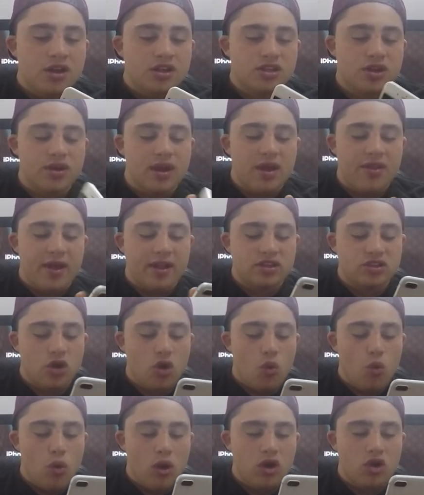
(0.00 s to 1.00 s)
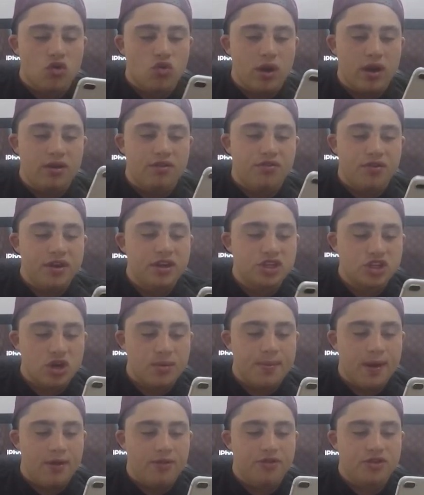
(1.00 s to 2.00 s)
So yeah, that's one great feature
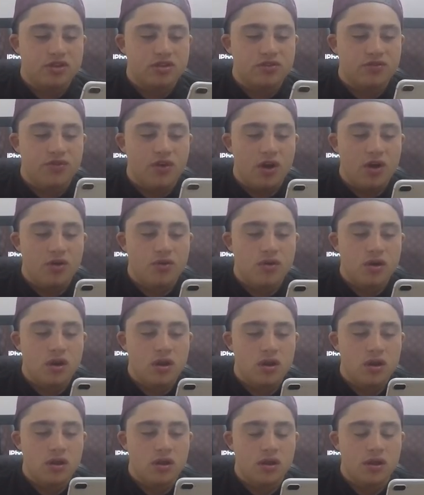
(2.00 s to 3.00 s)
about this phone.